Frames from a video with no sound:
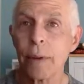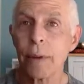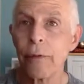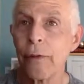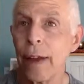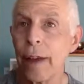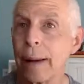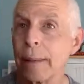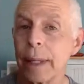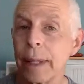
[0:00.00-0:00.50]
a
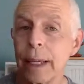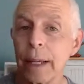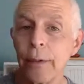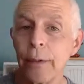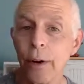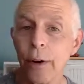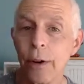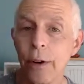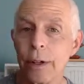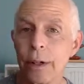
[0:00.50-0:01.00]
family of
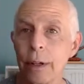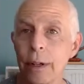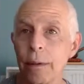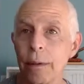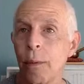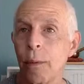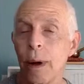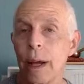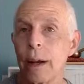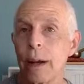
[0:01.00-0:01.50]

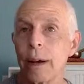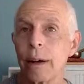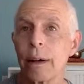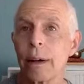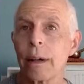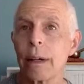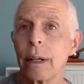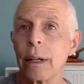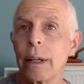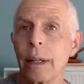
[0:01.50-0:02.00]
origin
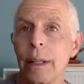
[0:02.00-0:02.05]
where